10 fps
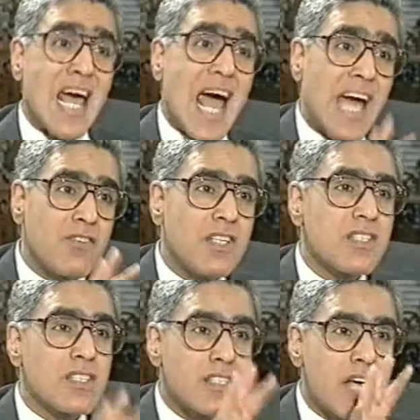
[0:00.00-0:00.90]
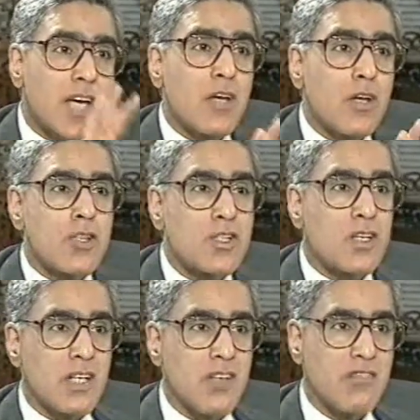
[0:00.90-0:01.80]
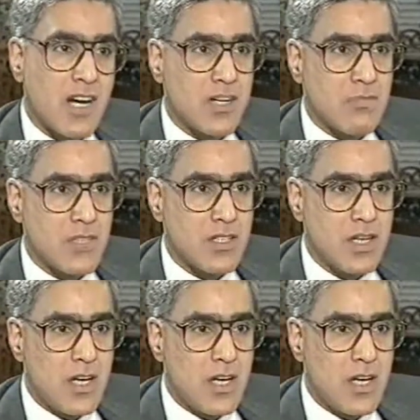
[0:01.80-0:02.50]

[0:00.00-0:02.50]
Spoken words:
an adverse psychological environment.